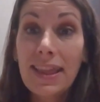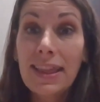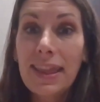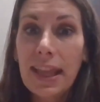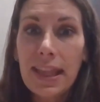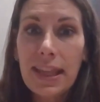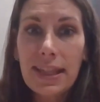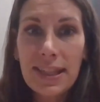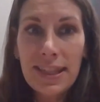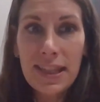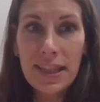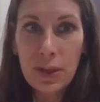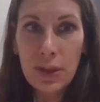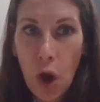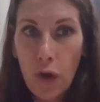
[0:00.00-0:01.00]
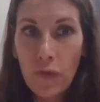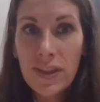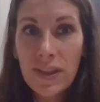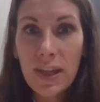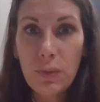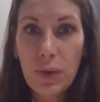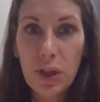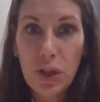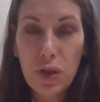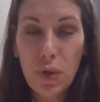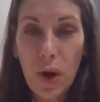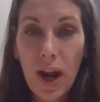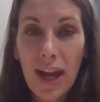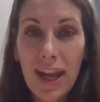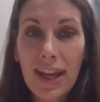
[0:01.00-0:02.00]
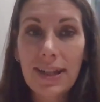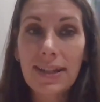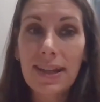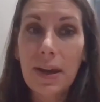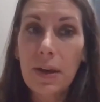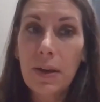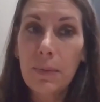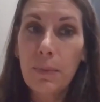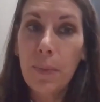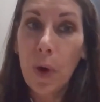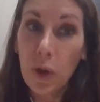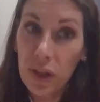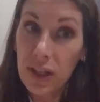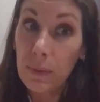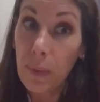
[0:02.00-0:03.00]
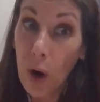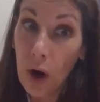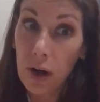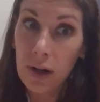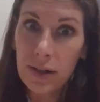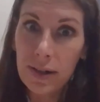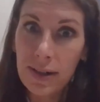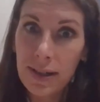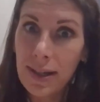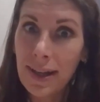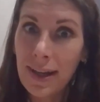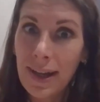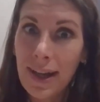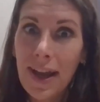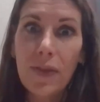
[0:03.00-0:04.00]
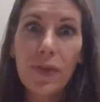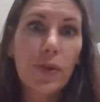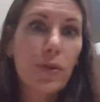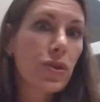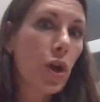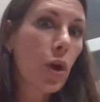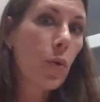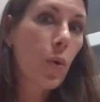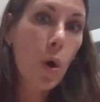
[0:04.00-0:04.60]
then all of a sudden when you try and pull it apart, there's no